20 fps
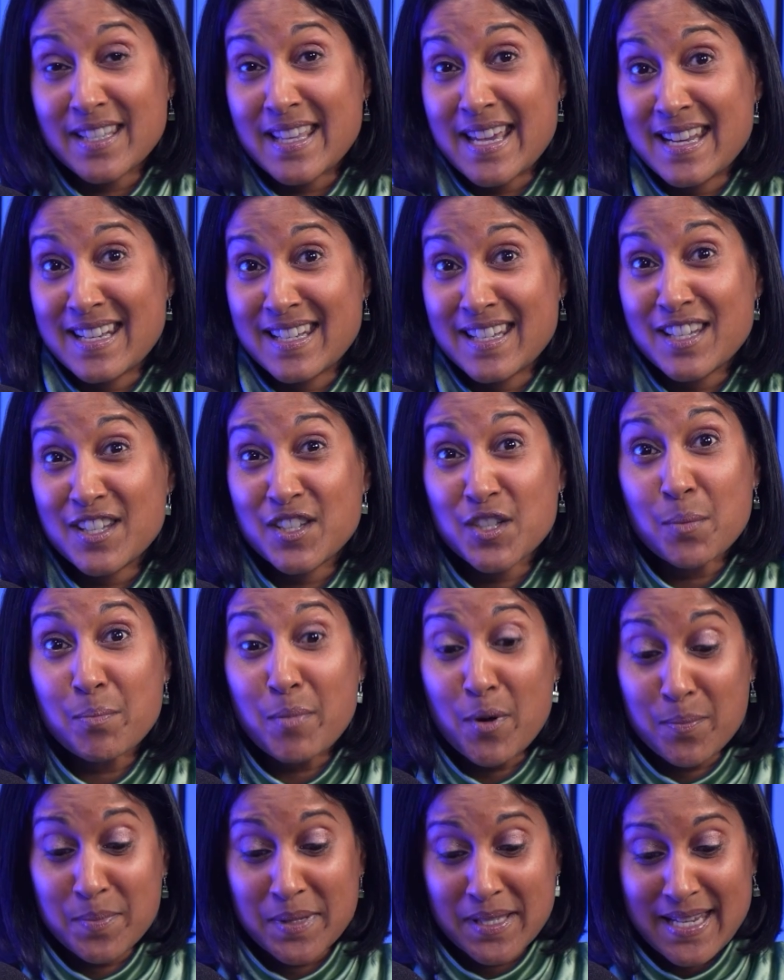then to
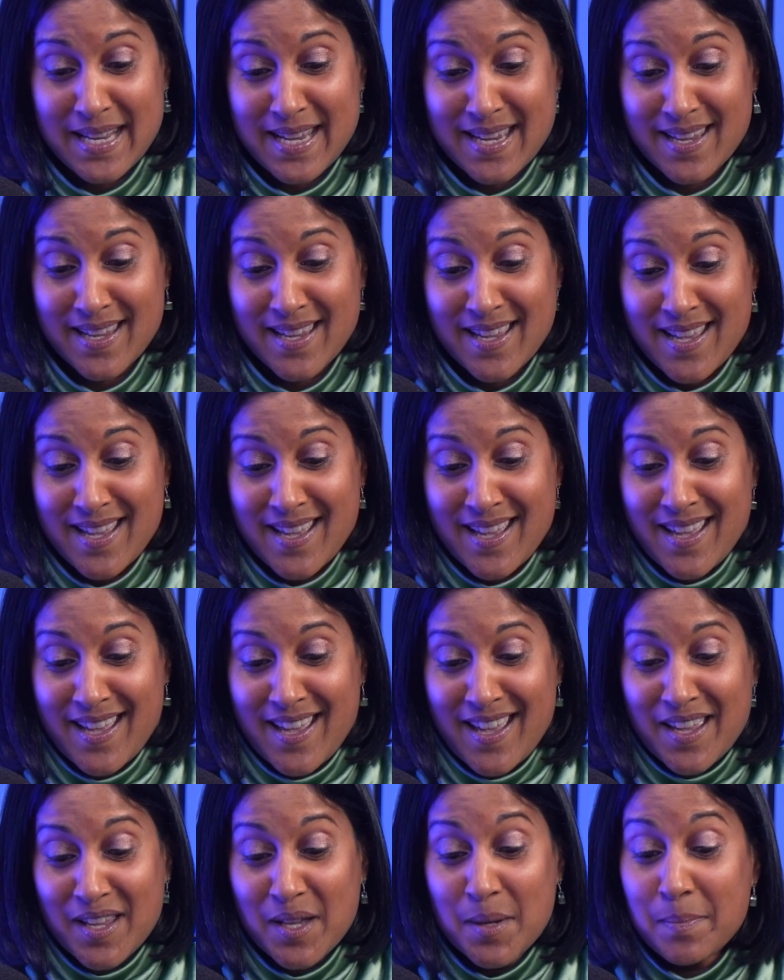bobsleigh,
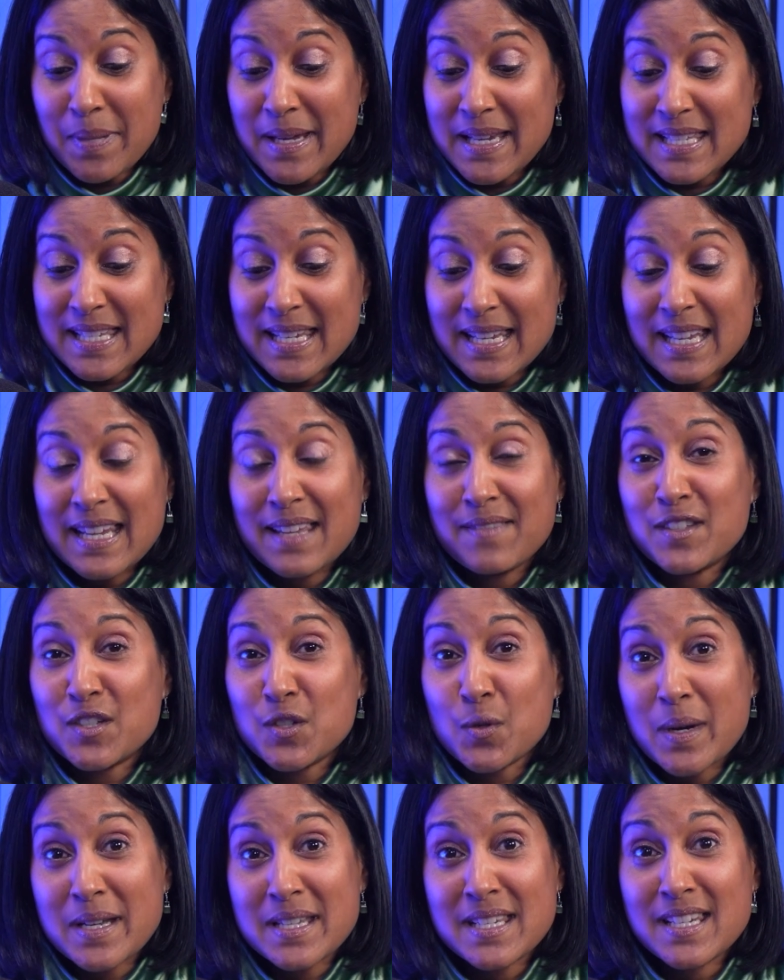competing in the
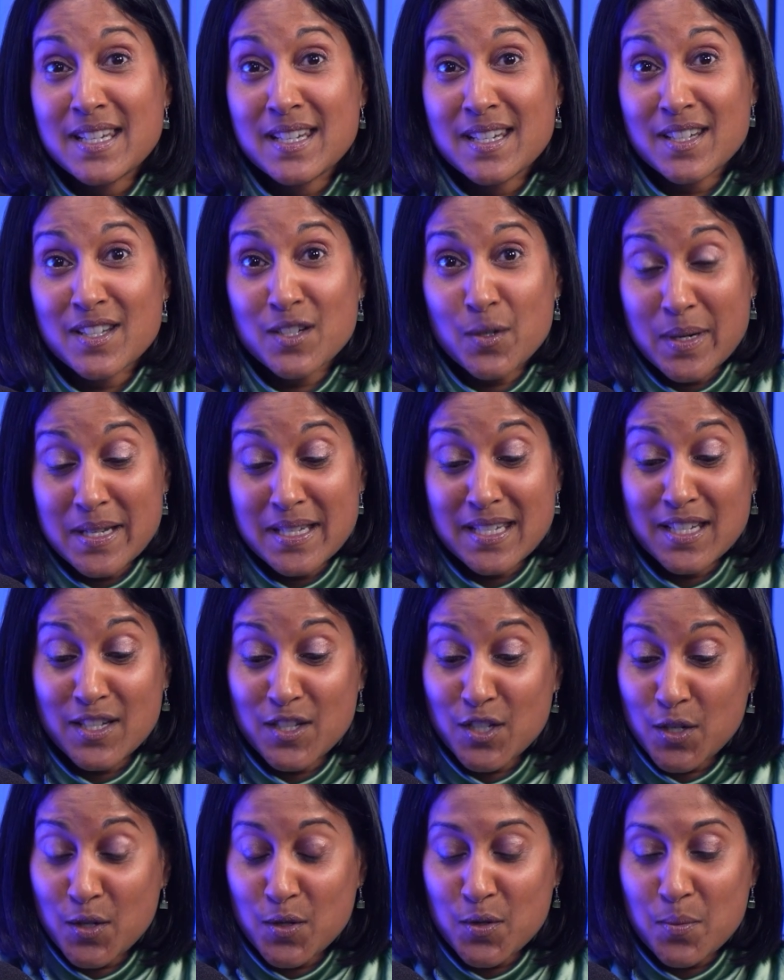
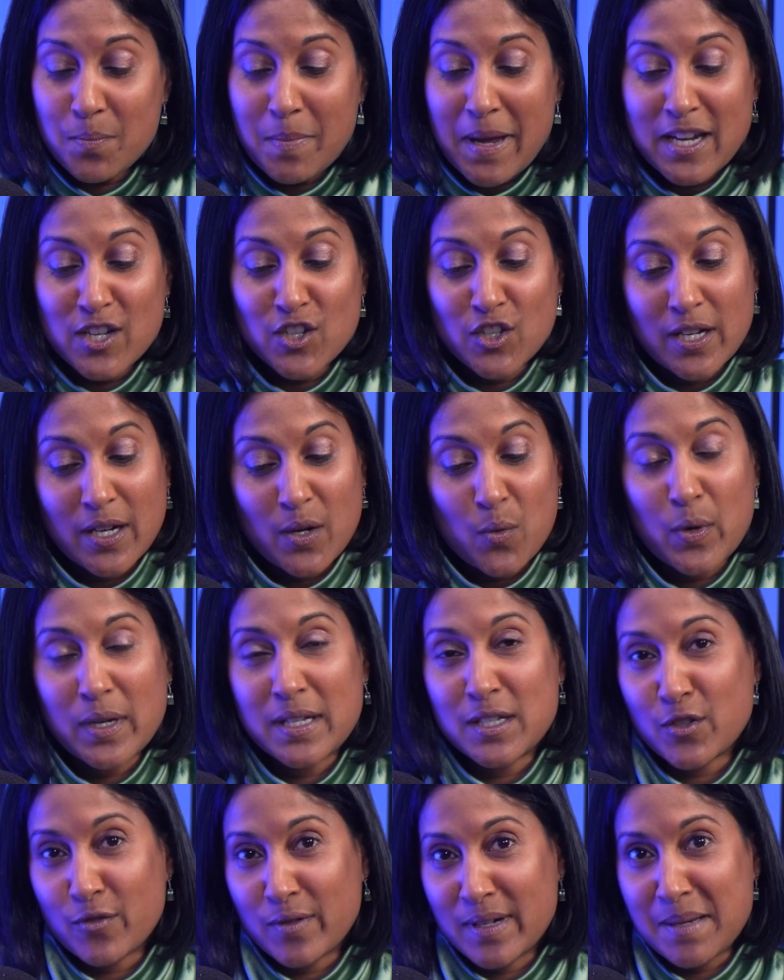2022 Beijing
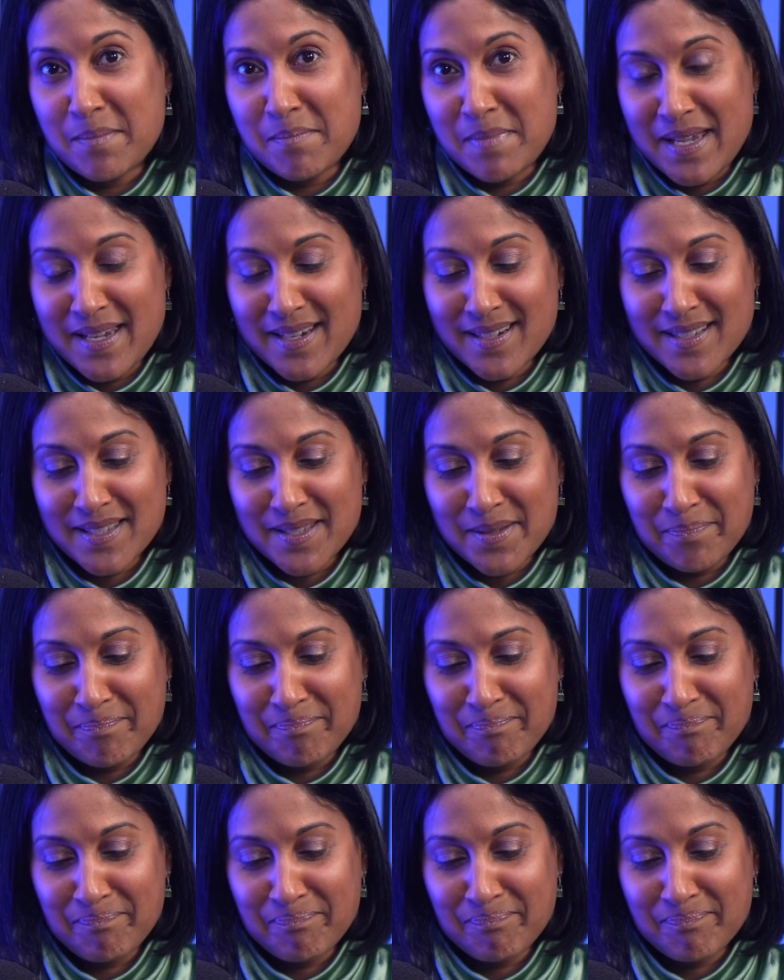Winter Olympics.
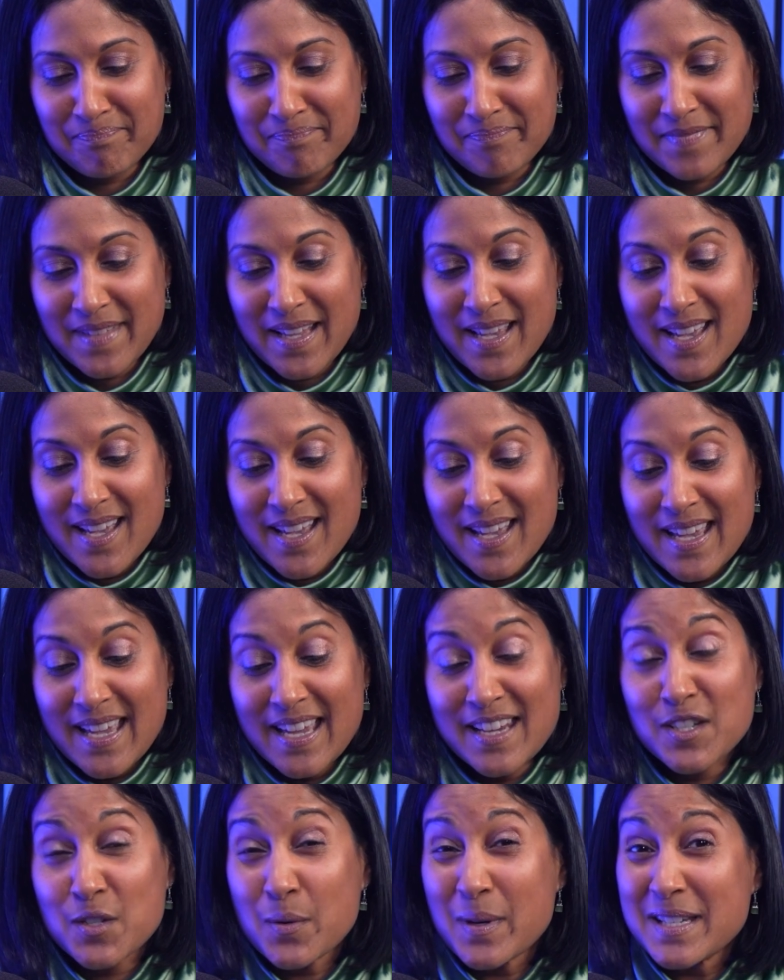
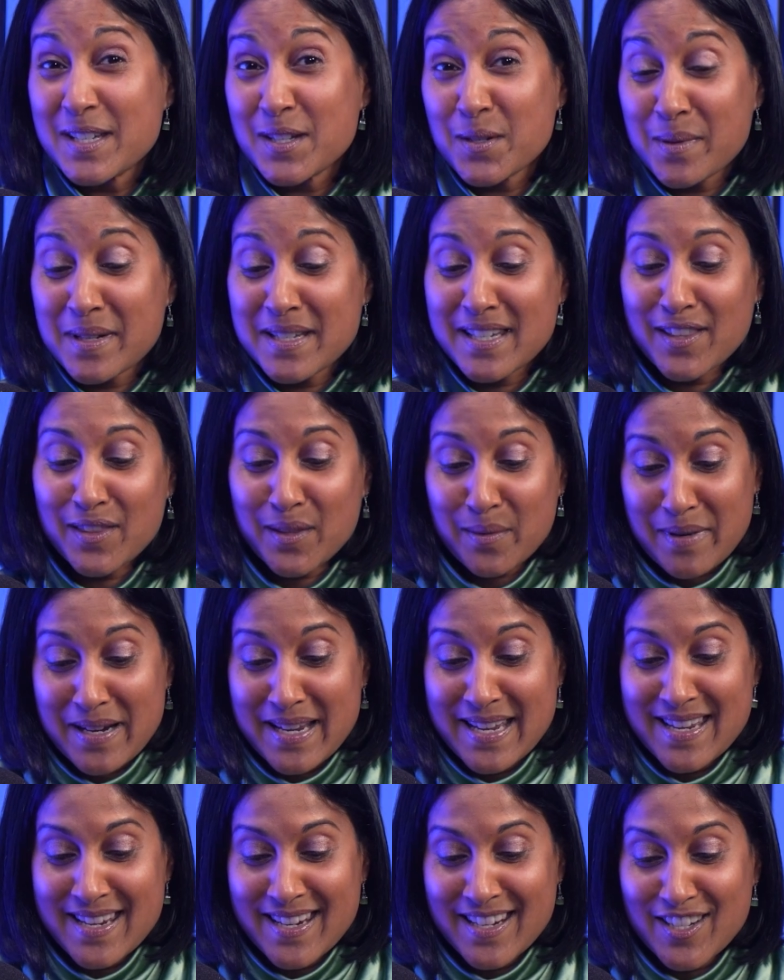In
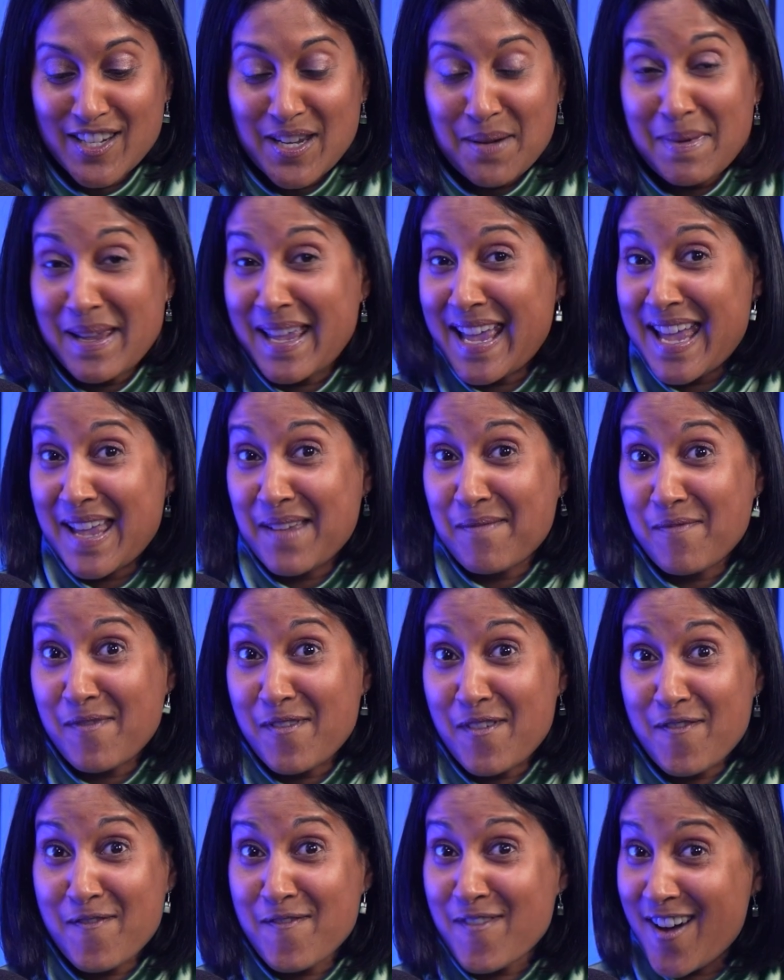2023, she became
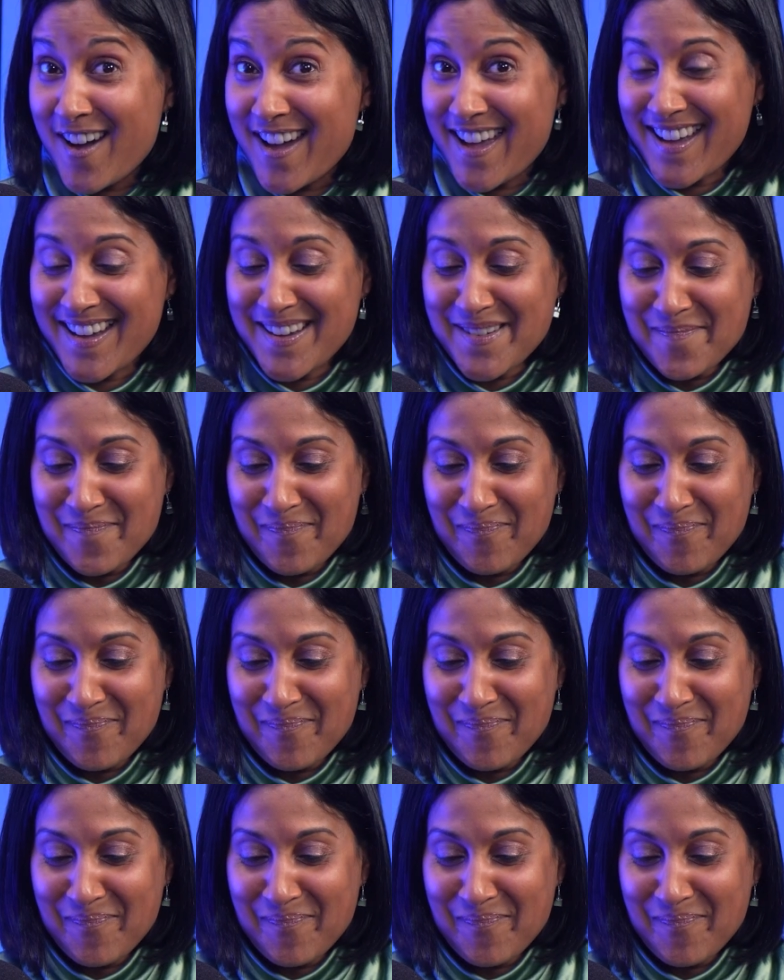Fire,